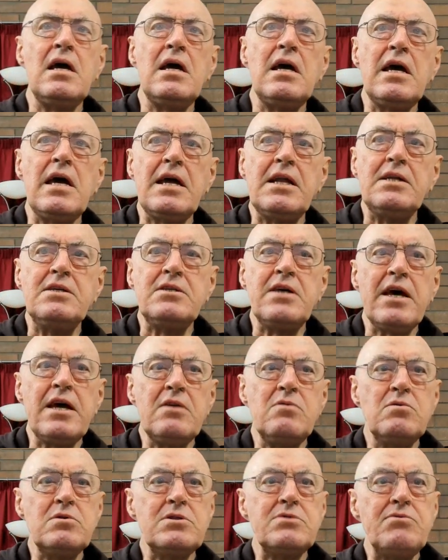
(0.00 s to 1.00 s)
and his head
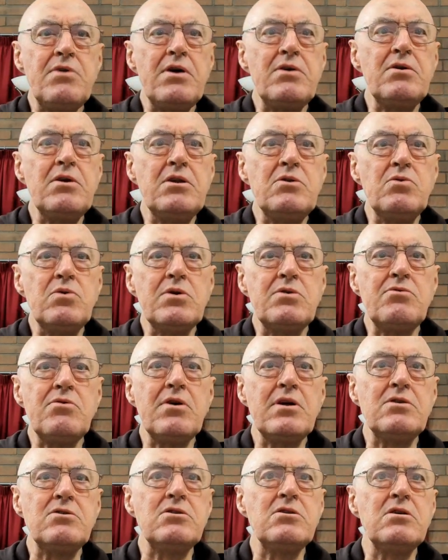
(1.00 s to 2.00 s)
was thrown into a
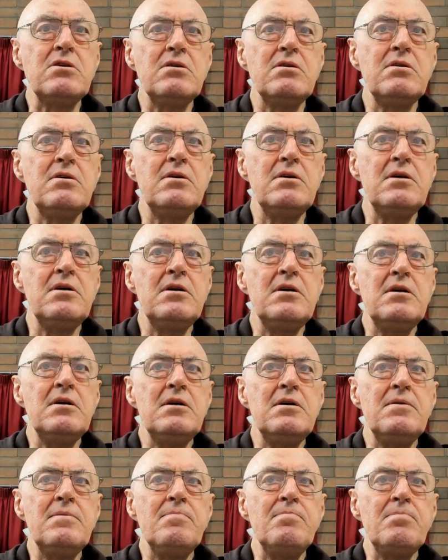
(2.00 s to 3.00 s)
trench.
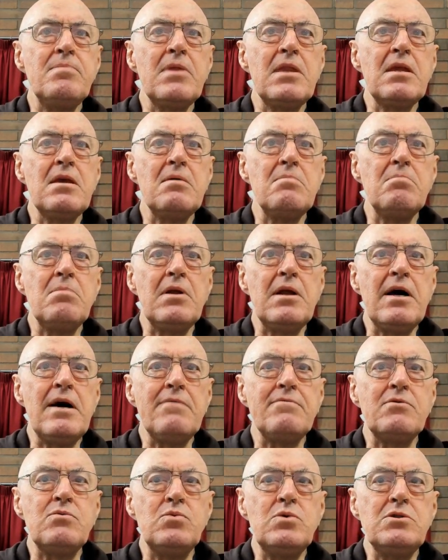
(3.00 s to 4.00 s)
But
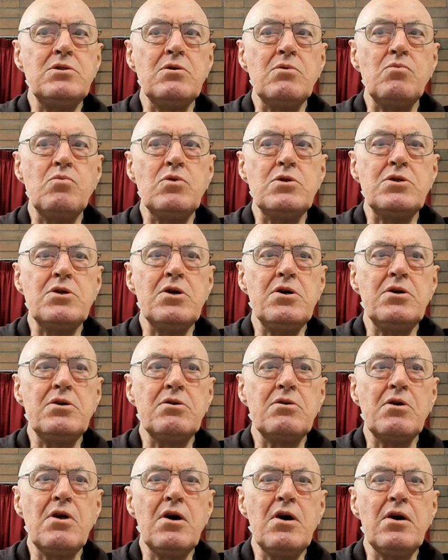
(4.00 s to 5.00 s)
afterwards it was heard
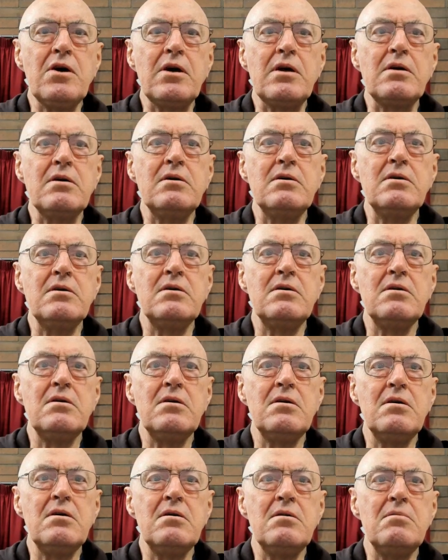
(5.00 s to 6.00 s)
crying,
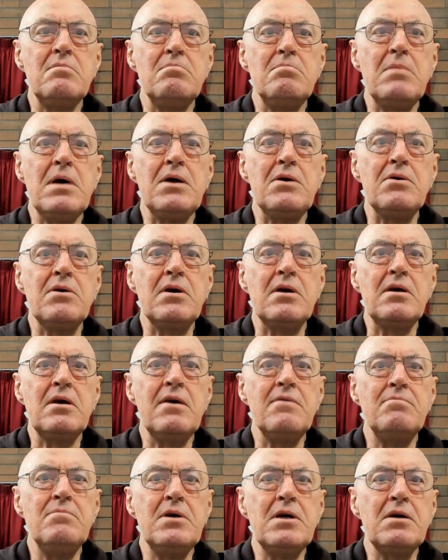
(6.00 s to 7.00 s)
'Mary, give
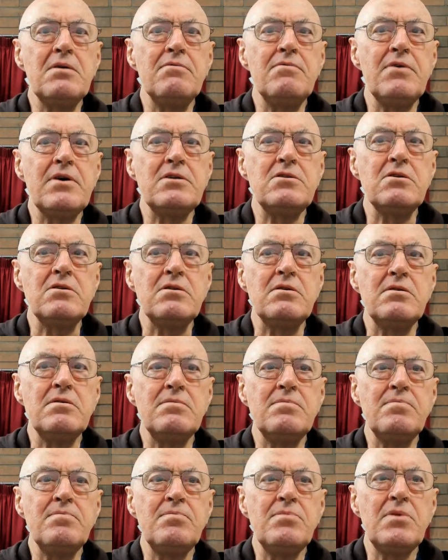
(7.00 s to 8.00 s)
me confession.'
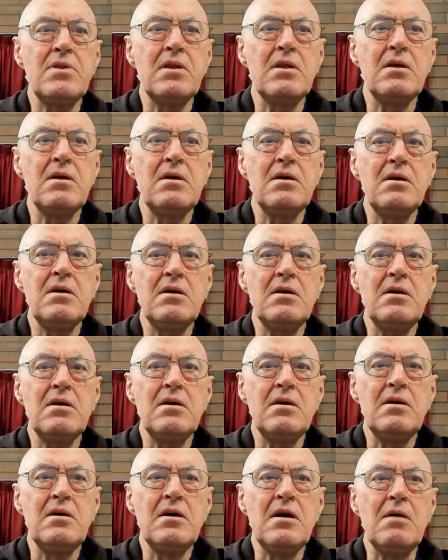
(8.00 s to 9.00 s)

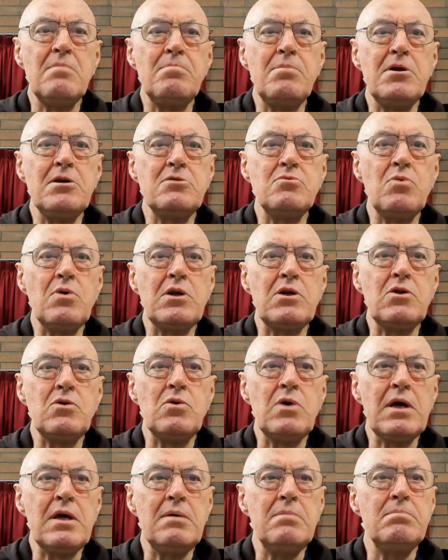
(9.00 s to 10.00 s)
A priest went to
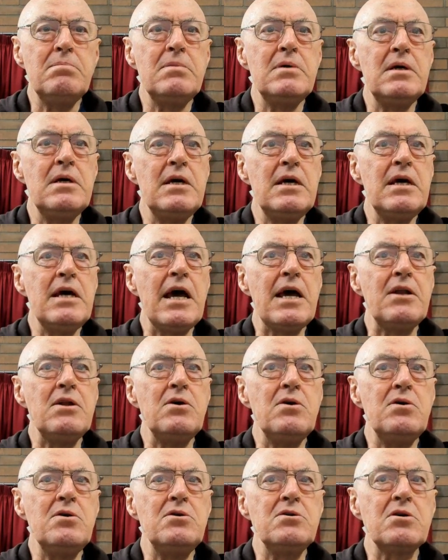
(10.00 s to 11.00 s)
him and
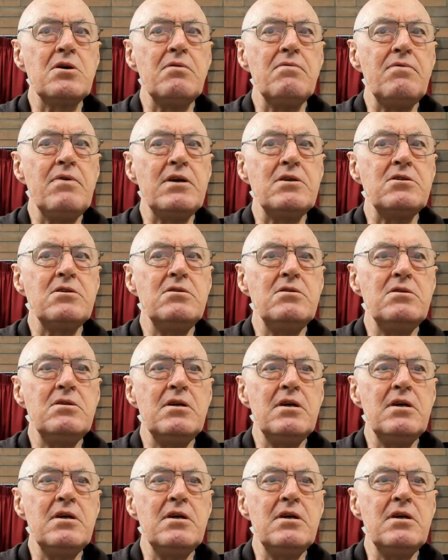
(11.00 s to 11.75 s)
heard his confession,